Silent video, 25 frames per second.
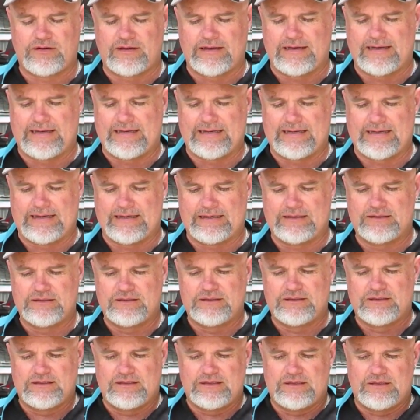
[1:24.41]
I
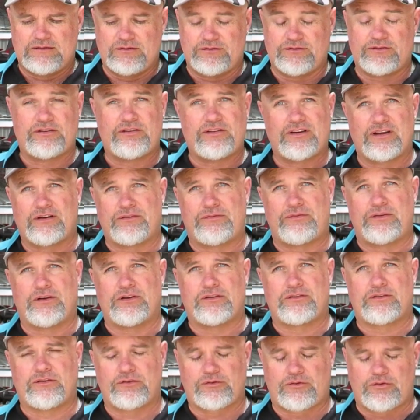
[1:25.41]
was actually going to fit
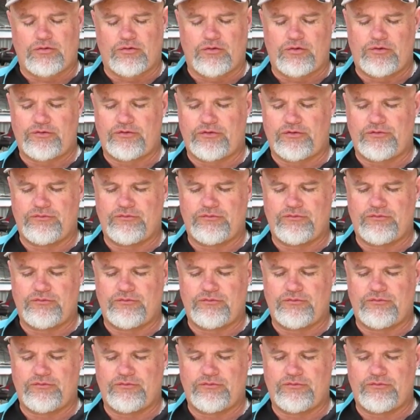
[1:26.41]
it to the Cruiser